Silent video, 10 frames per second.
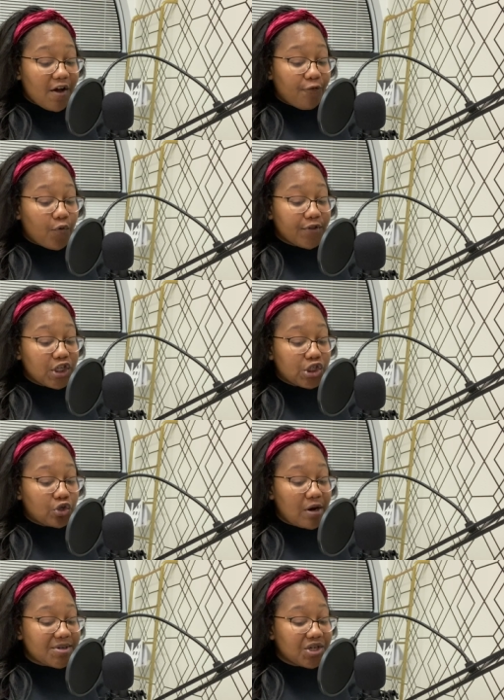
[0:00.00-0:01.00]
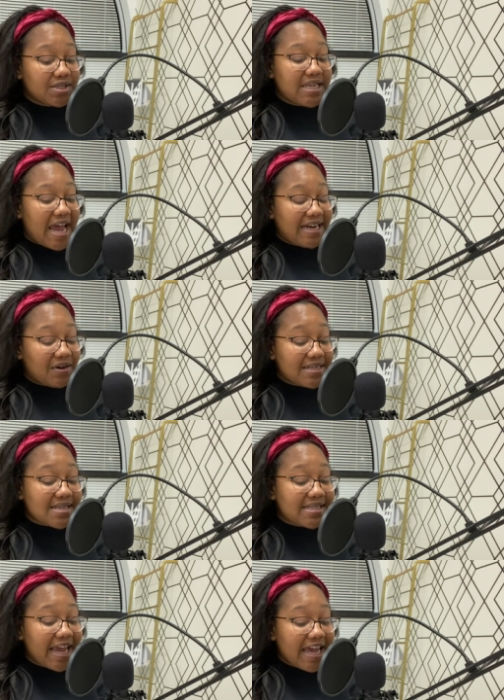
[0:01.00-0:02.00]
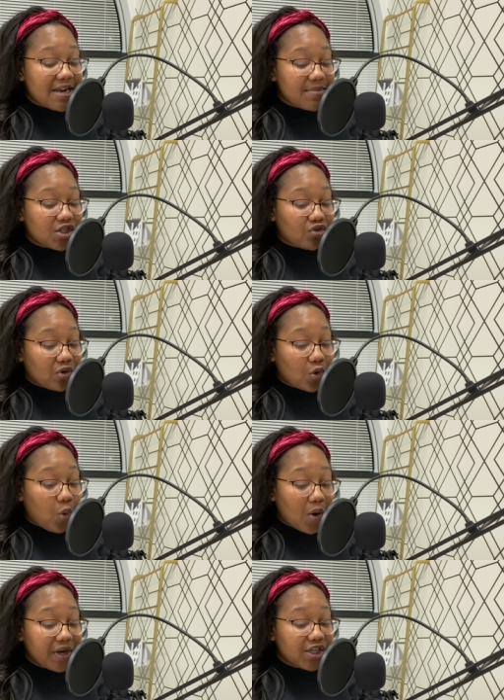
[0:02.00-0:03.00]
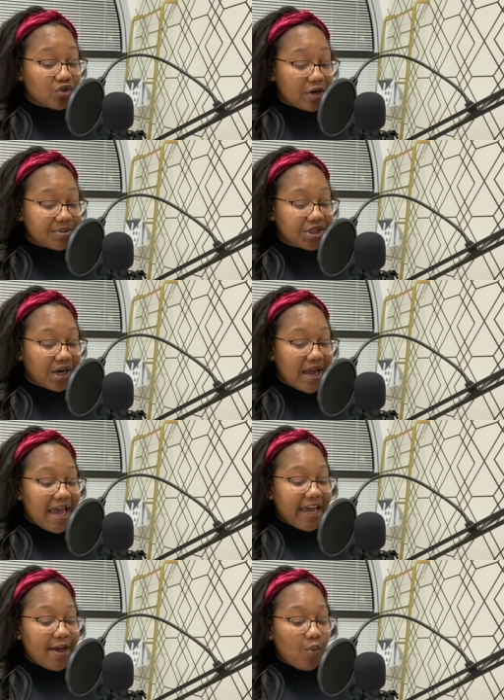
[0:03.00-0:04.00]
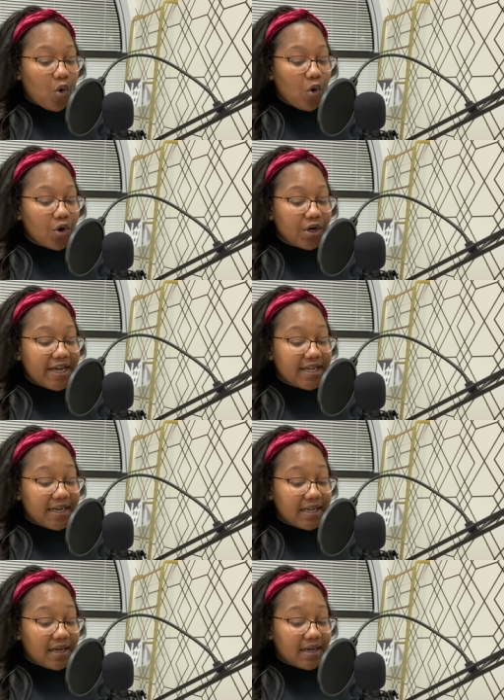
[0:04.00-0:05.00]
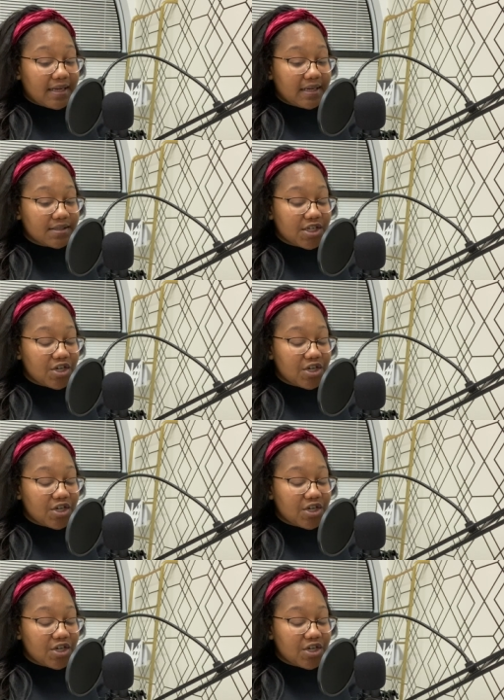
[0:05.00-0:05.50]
For the scripture said,'" now this is the enemy quoting scripture. "He will order," it